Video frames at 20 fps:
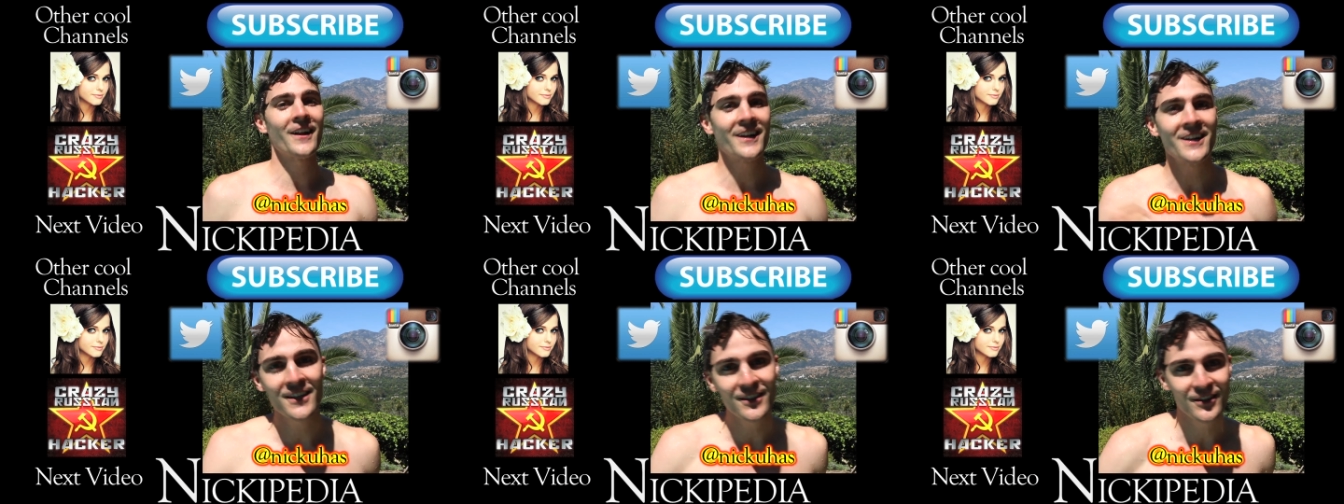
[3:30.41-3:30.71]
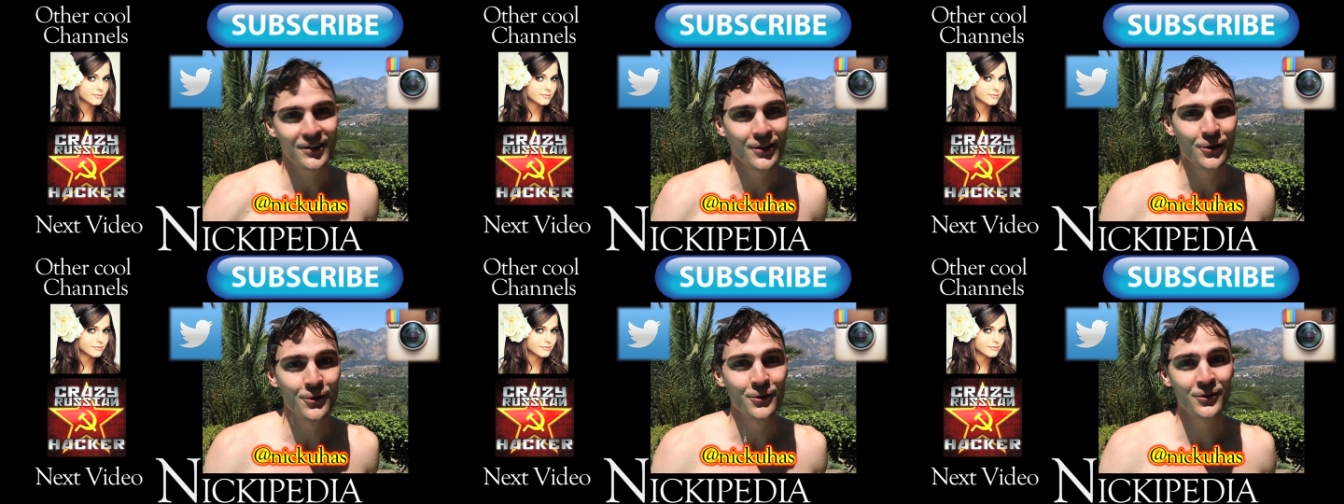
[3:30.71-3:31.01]
for
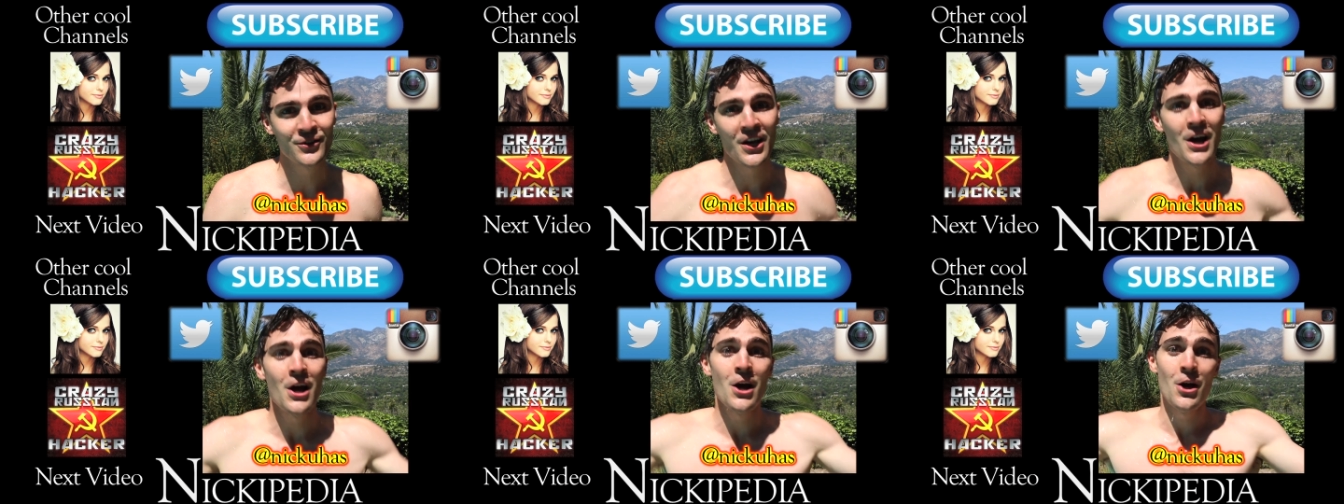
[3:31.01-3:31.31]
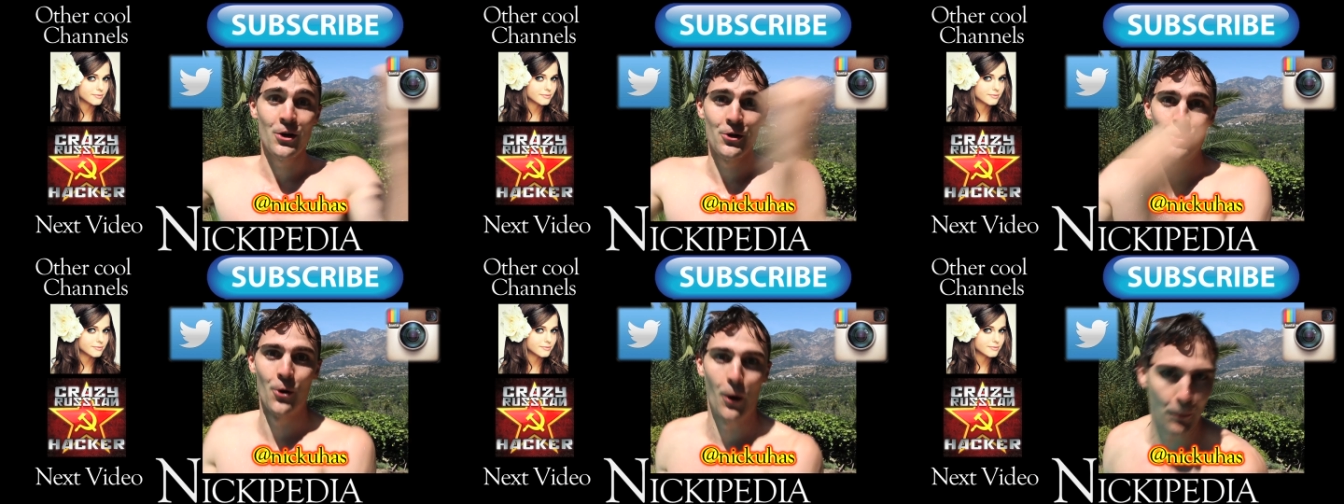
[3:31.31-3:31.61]
letting us use
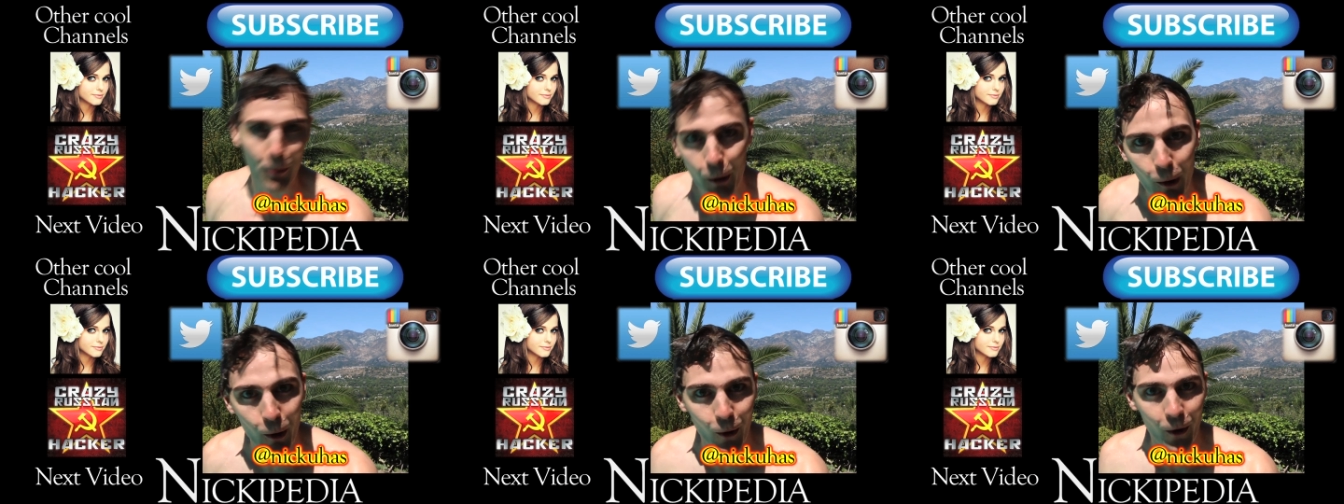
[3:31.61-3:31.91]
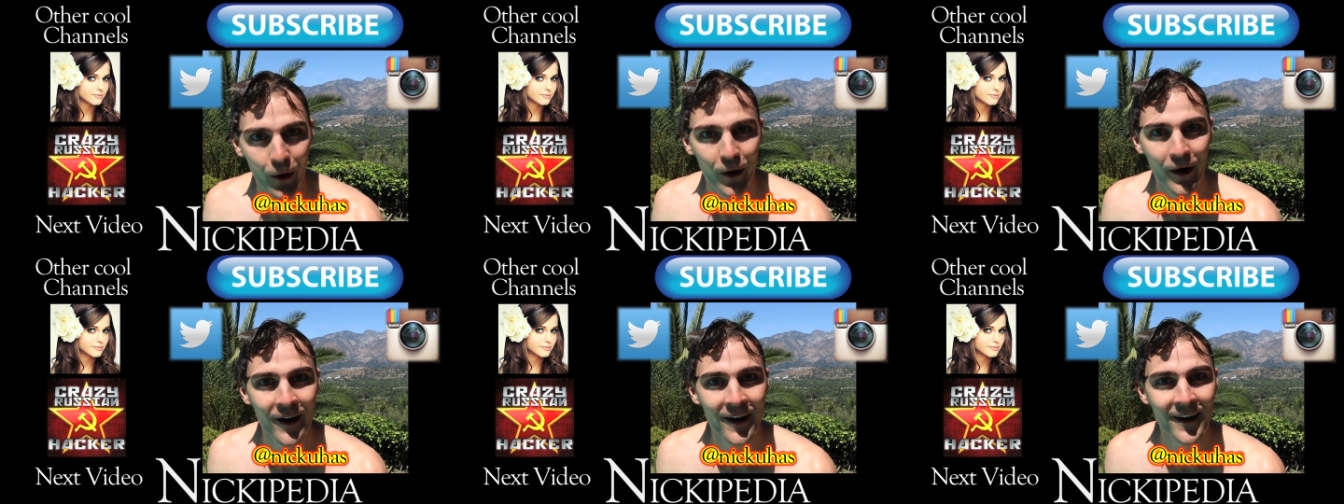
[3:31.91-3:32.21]
your
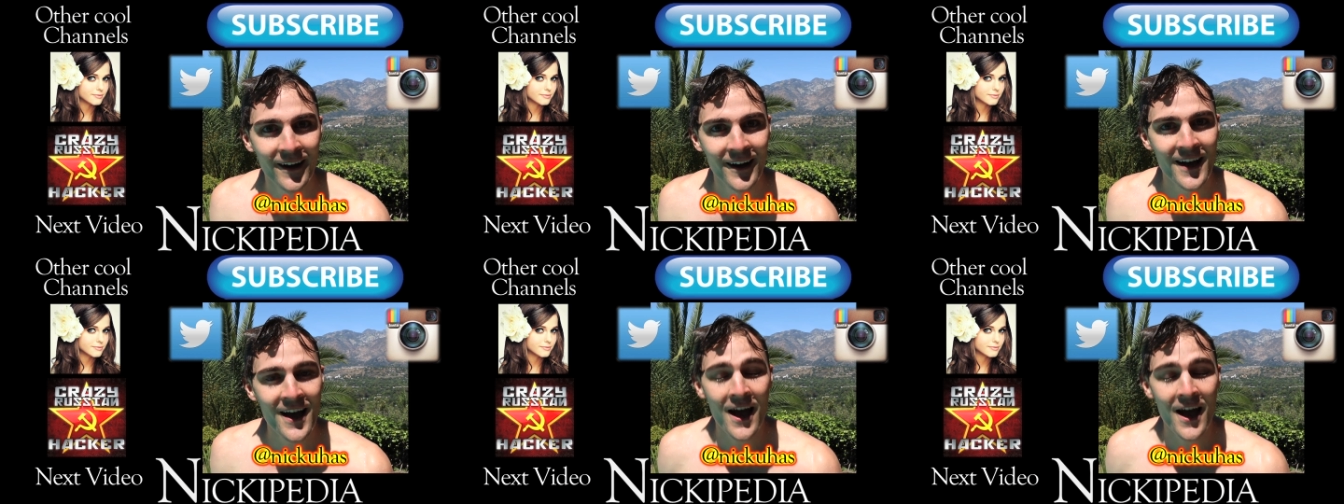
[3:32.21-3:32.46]
pool.